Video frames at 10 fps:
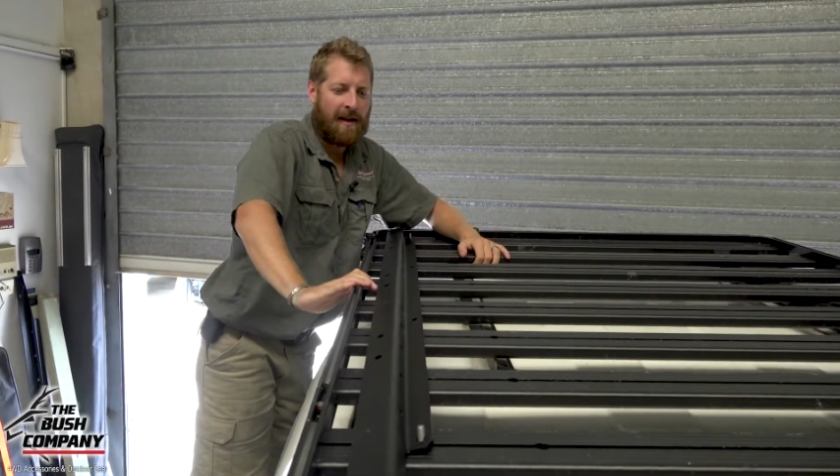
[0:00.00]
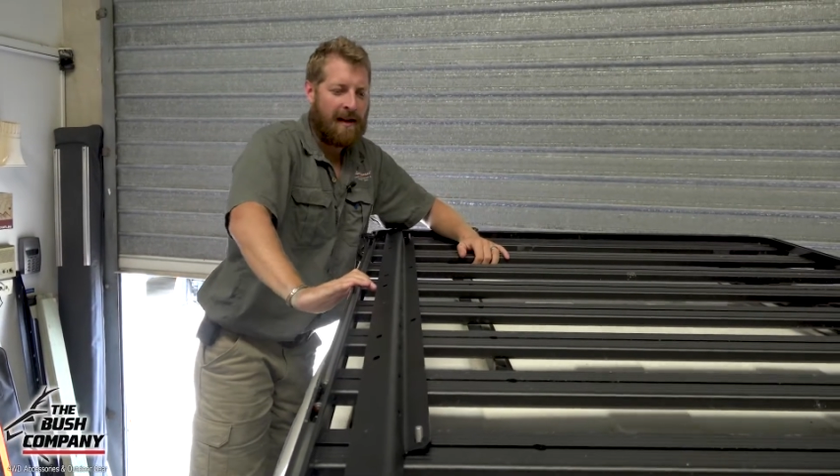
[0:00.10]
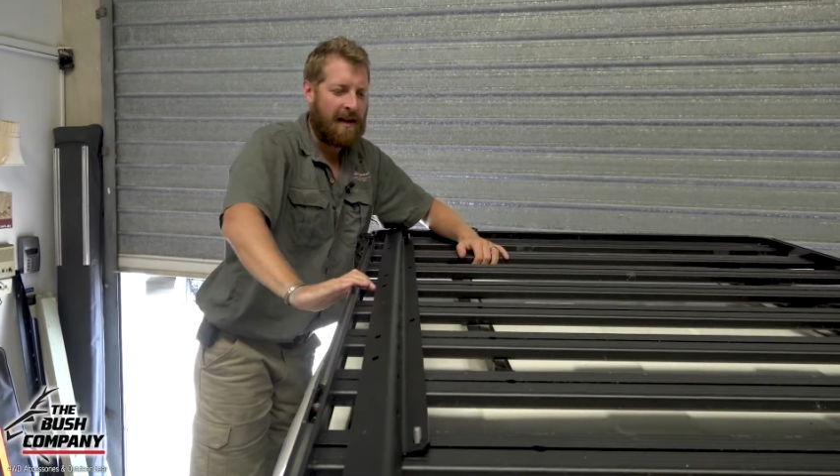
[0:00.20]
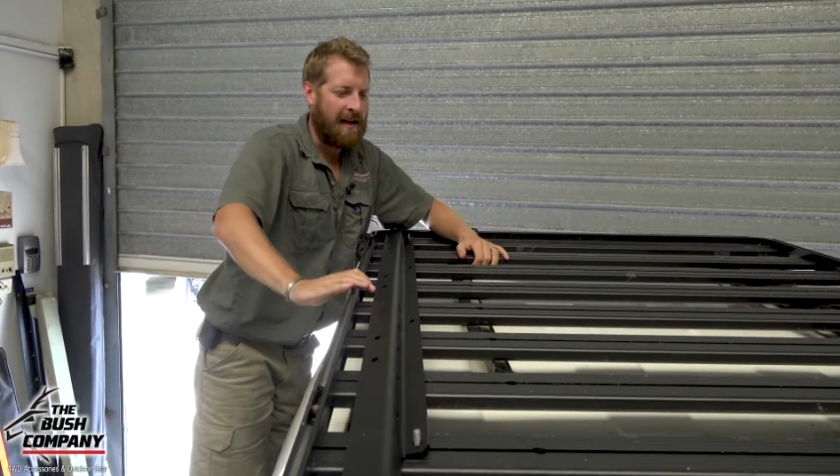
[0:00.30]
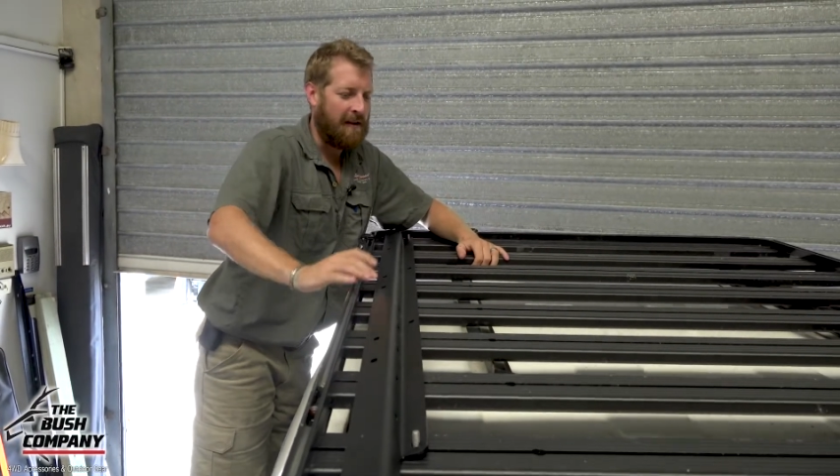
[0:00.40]

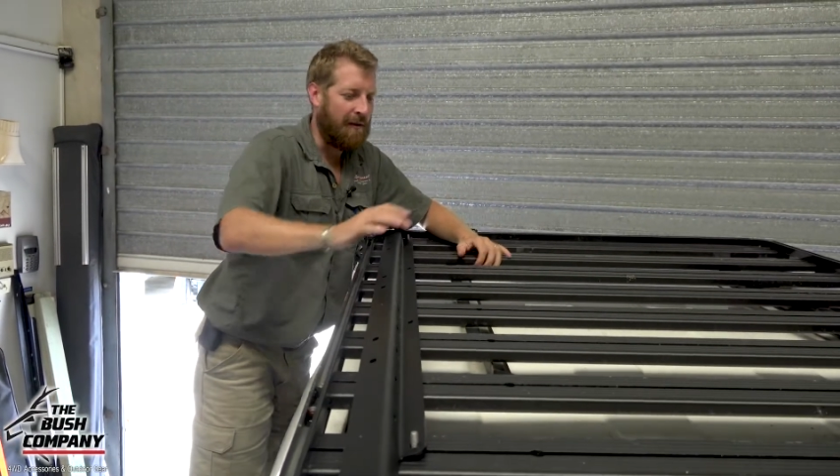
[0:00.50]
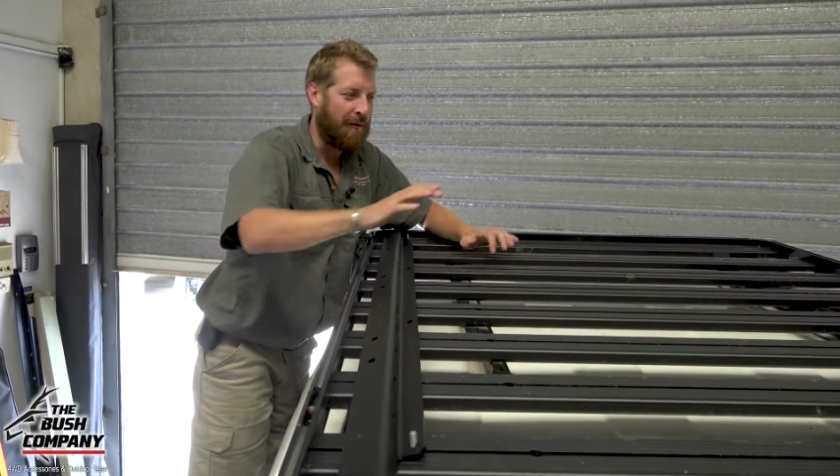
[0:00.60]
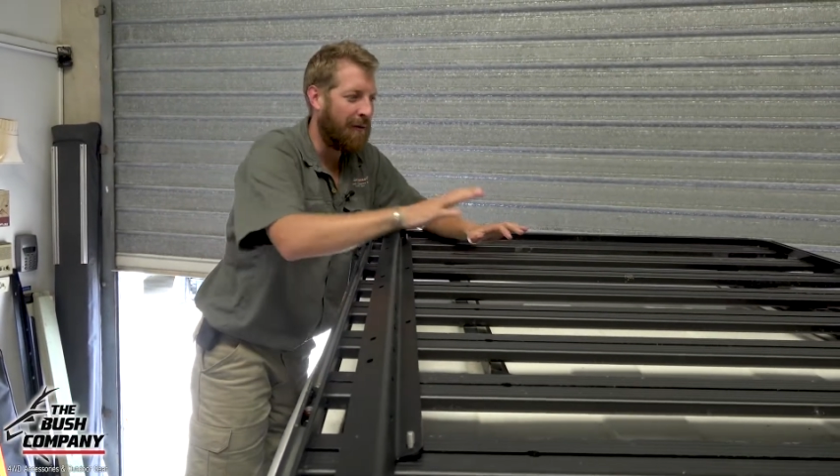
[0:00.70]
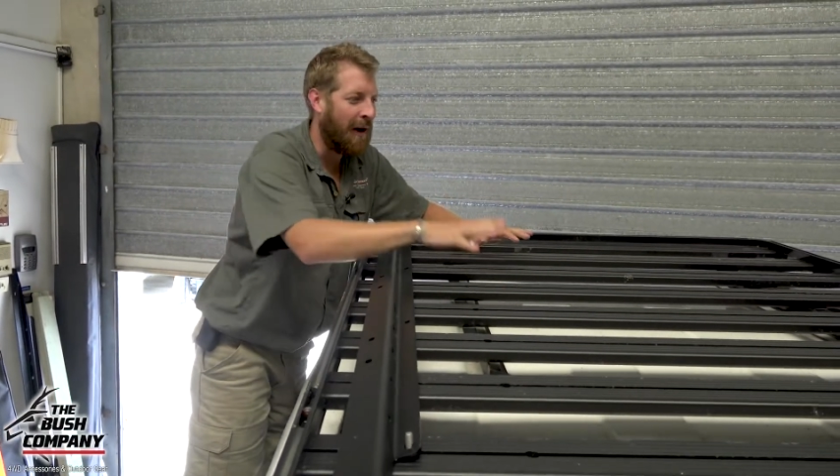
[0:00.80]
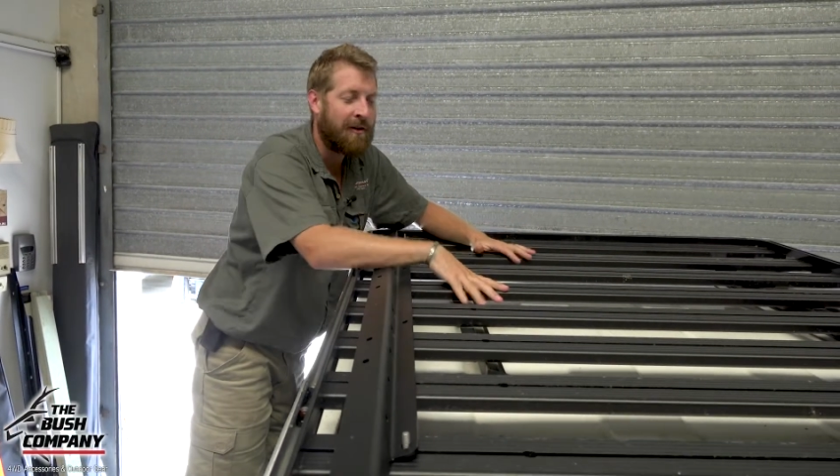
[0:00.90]
a
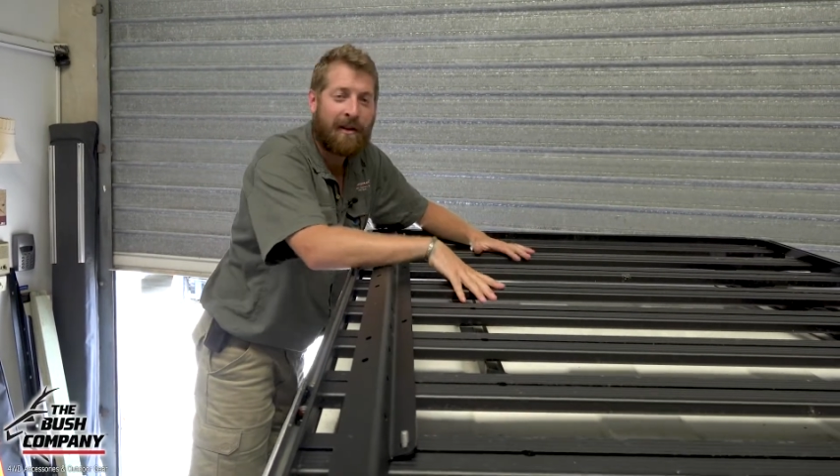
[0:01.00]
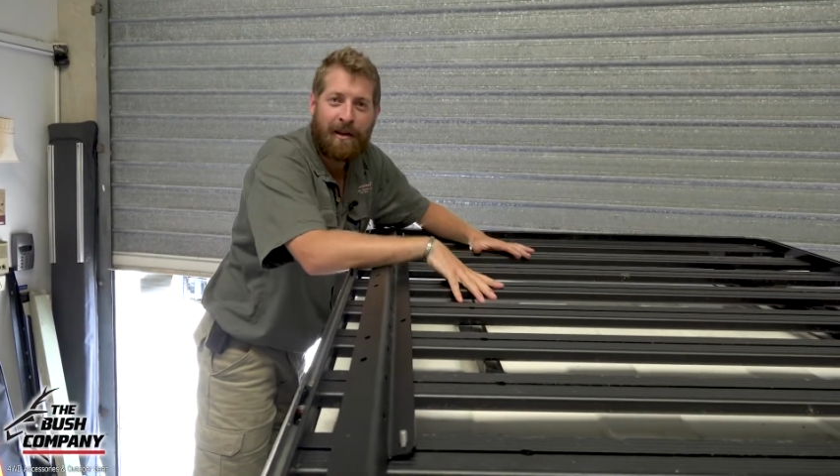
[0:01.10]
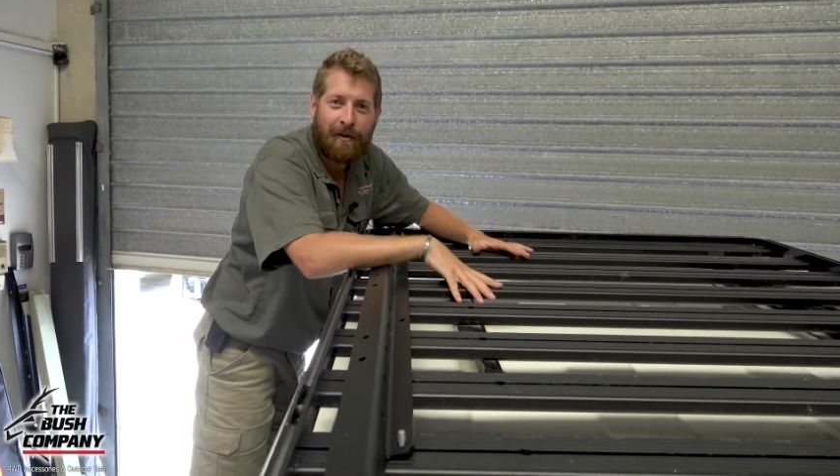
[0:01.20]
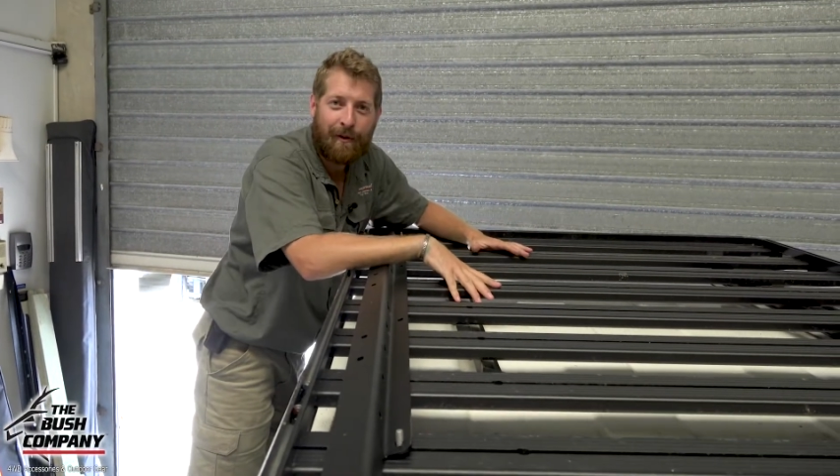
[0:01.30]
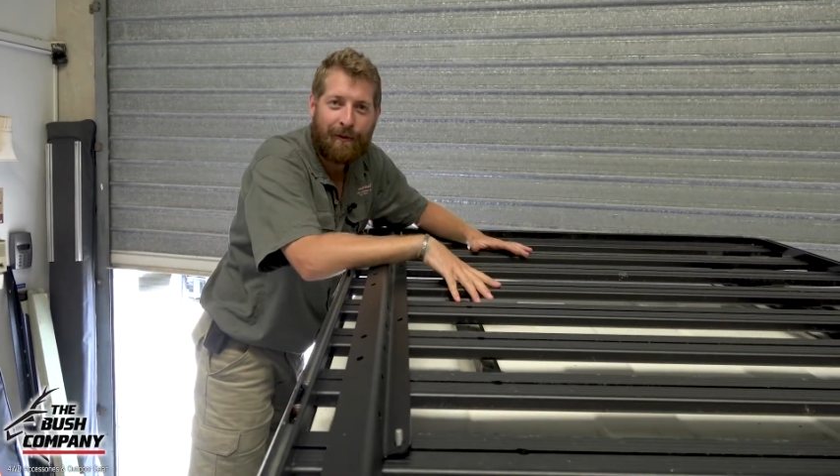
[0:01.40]
front
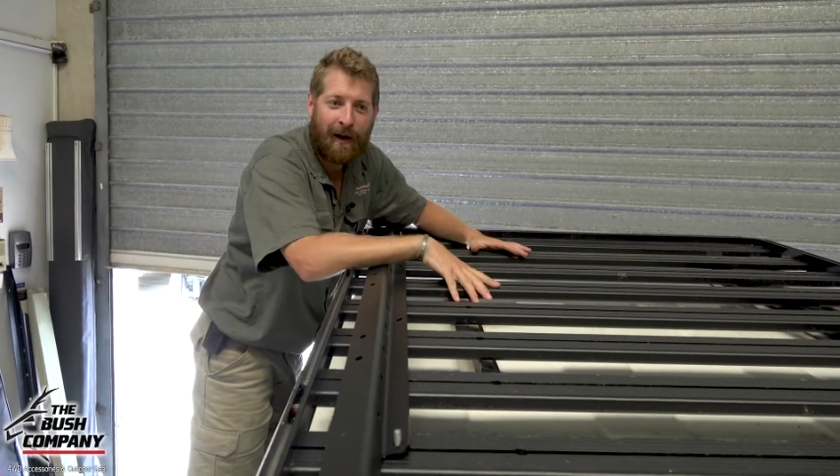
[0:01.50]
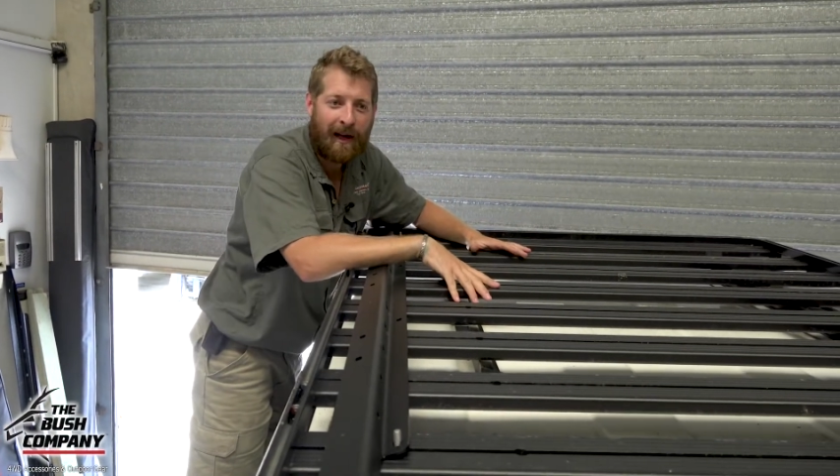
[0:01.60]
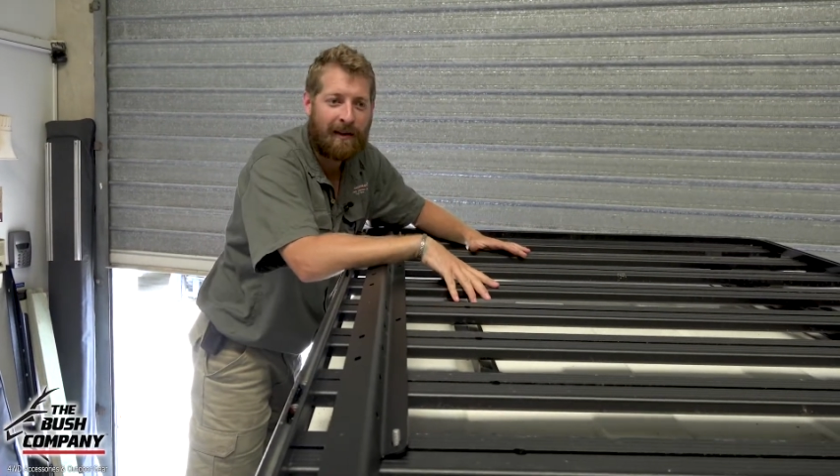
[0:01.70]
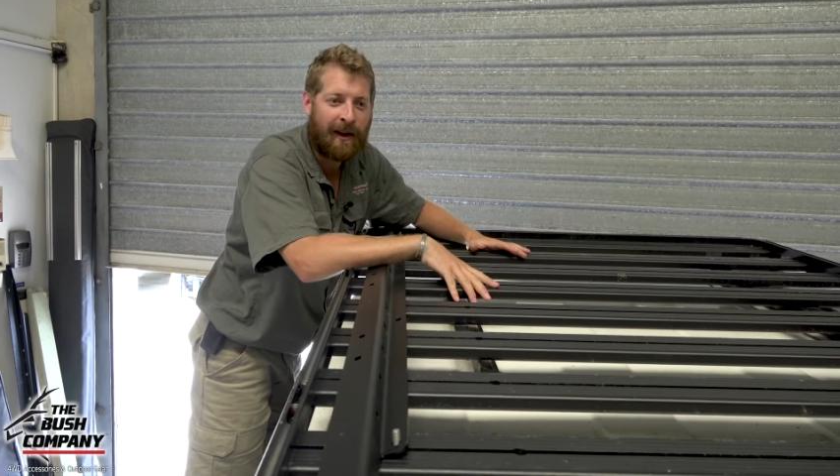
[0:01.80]
runner roof rack.